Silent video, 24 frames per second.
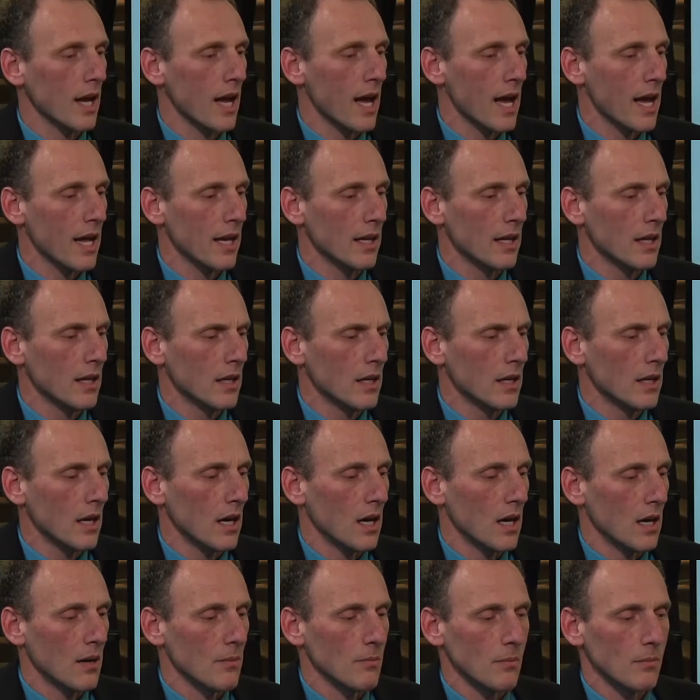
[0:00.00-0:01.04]
at
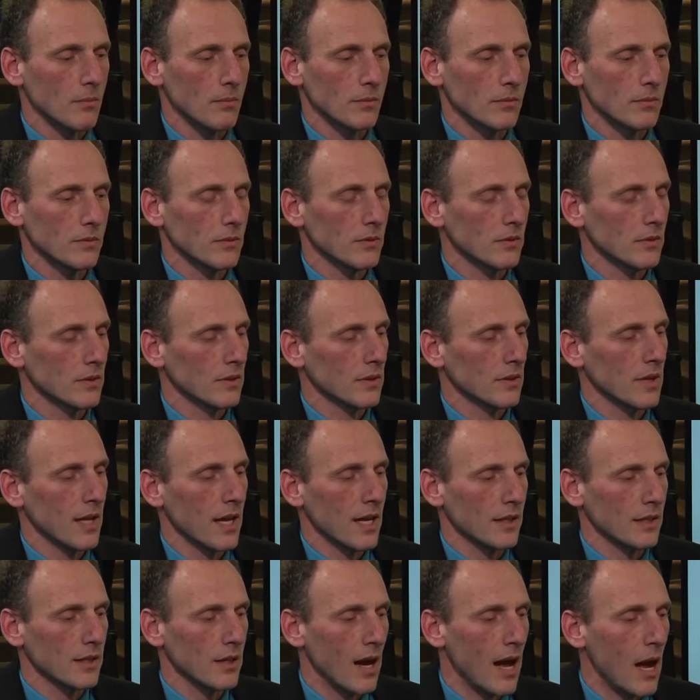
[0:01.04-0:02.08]
um,
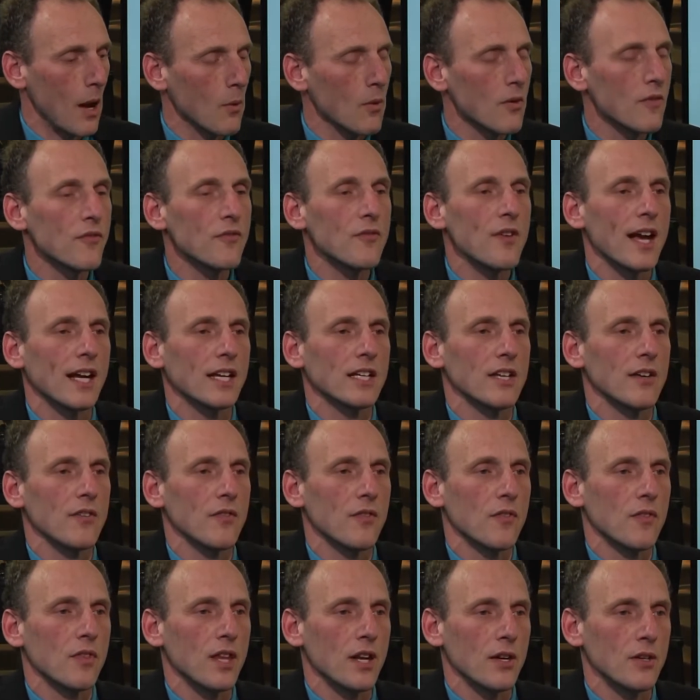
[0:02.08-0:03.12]
you know, how effective
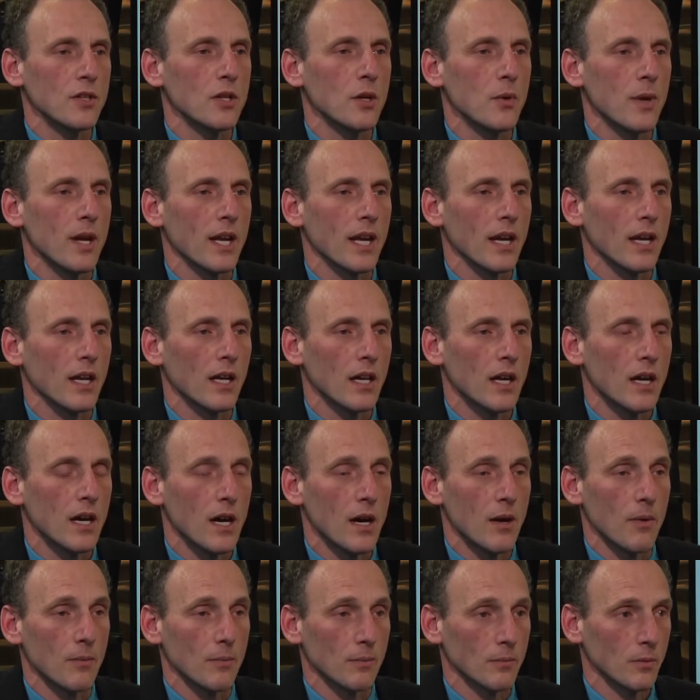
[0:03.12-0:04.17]
they're doing.
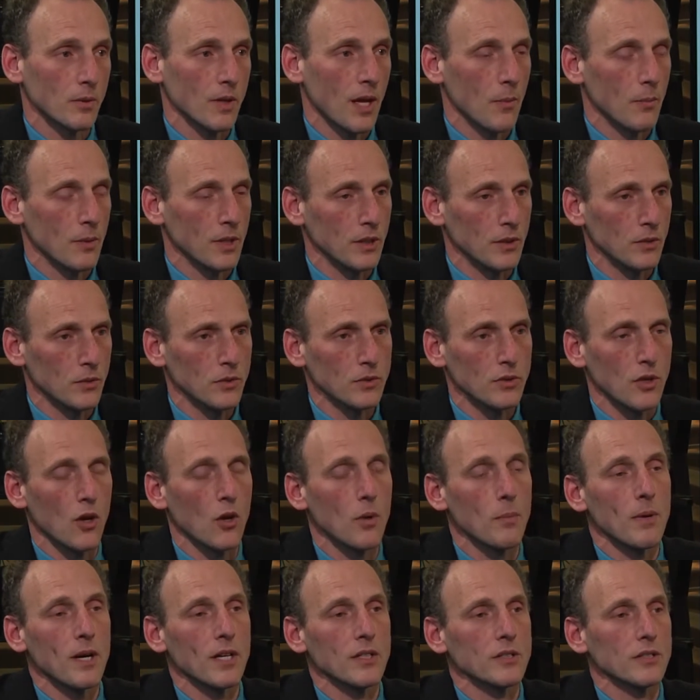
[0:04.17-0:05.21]
Uh, and we use a
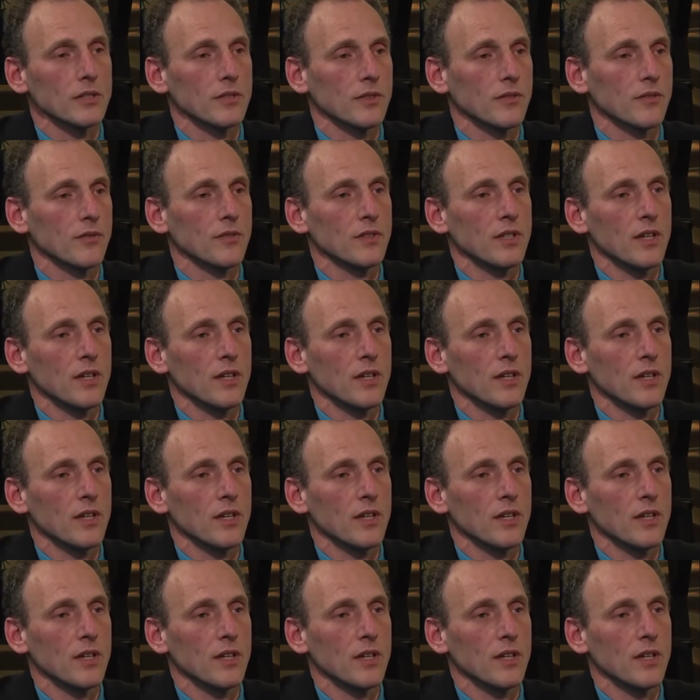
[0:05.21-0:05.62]
whole bunch of